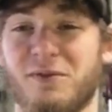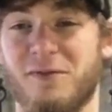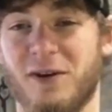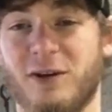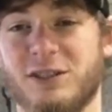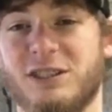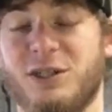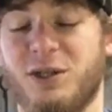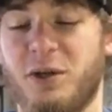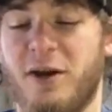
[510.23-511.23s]
first,
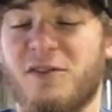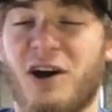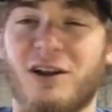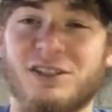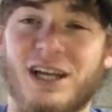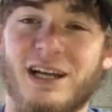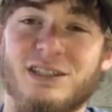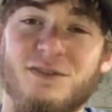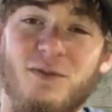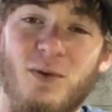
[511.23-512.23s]
so you have
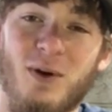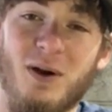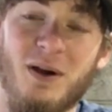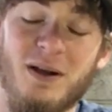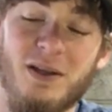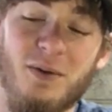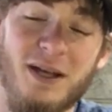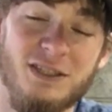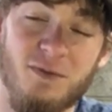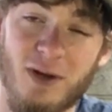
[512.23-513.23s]
context for the
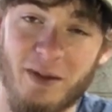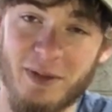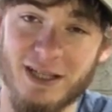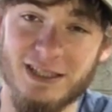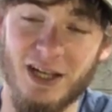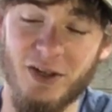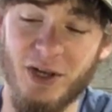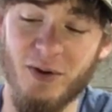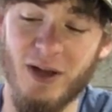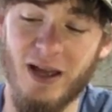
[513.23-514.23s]
rest of what I'm going to tell
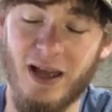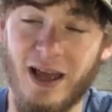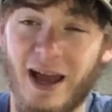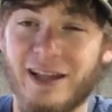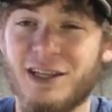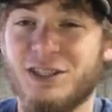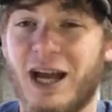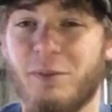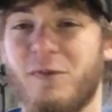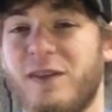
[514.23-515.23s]
you. At the
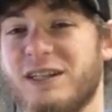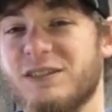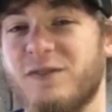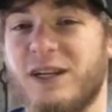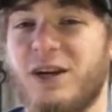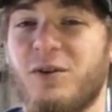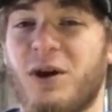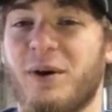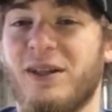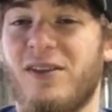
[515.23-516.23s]
time of this video
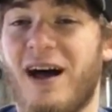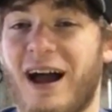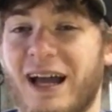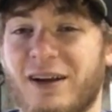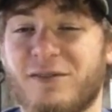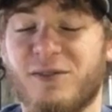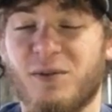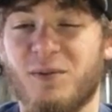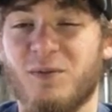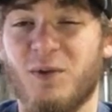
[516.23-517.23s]
going live,
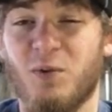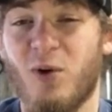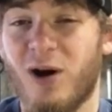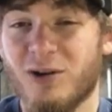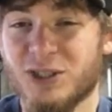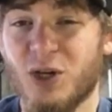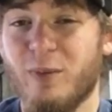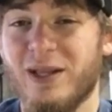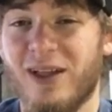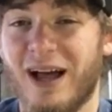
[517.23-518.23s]
what will also
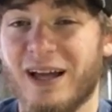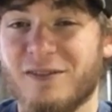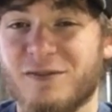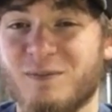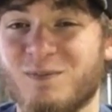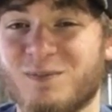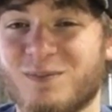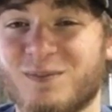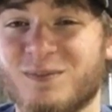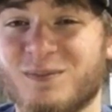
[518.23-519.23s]
be live
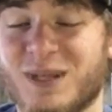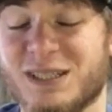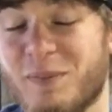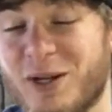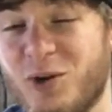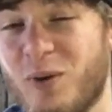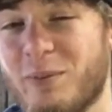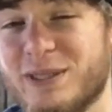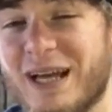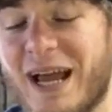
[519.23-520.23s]
is my new
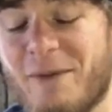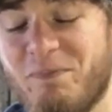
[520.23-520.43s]
website.